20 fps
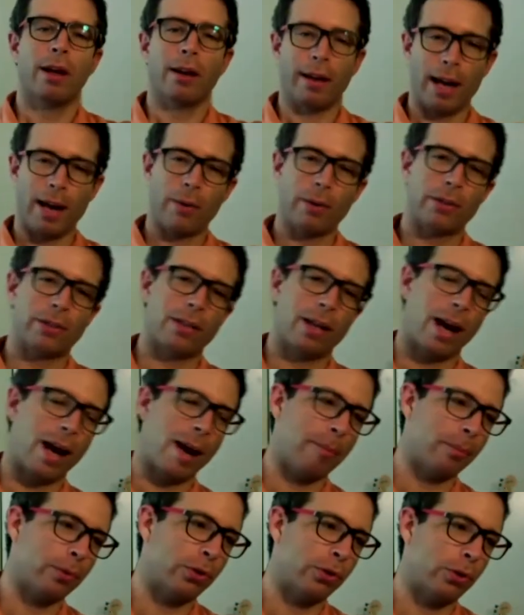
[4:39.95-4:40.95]
Now it's
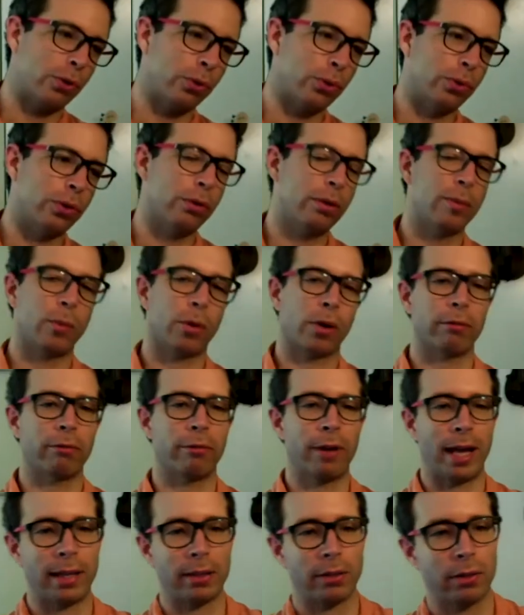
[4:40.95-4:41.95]
time to do the more
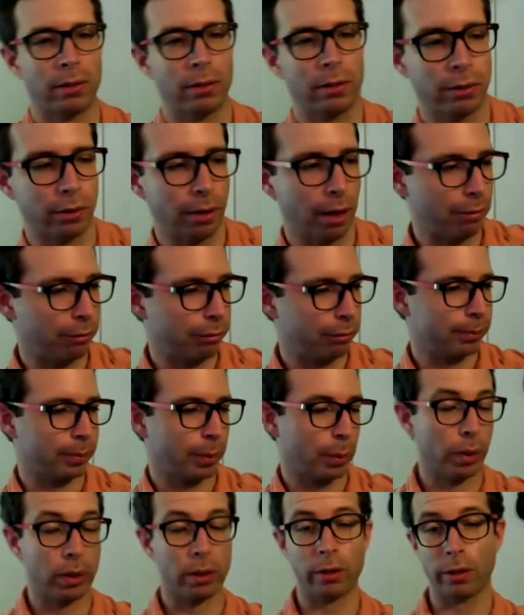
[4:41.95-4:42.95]
advanced stuff.
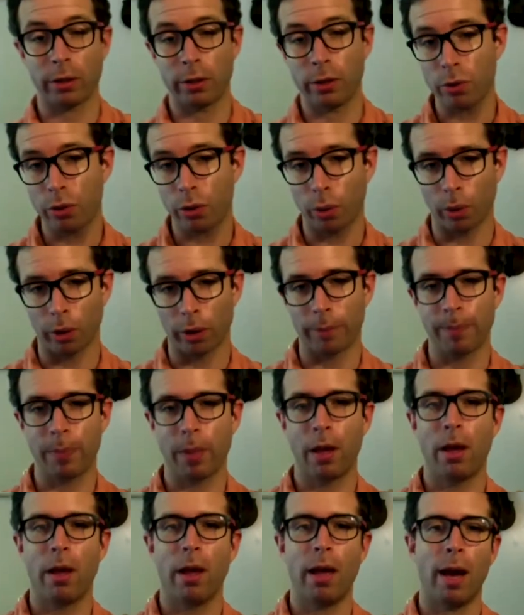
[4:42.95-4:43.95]
We learned a new chord,
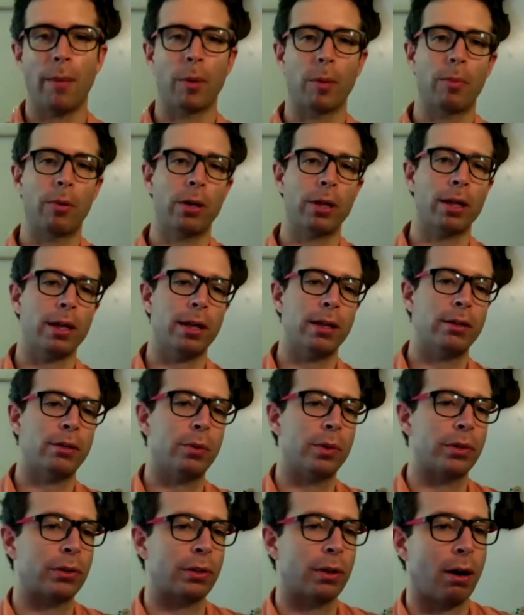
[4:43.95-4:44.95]
and we're putting it into
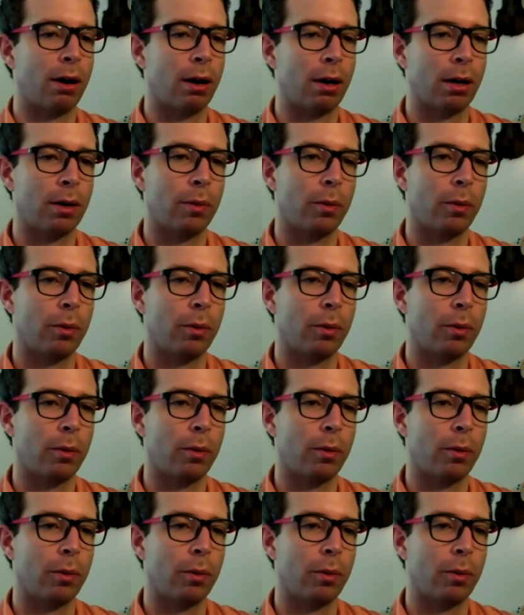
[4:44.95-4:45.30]
a song.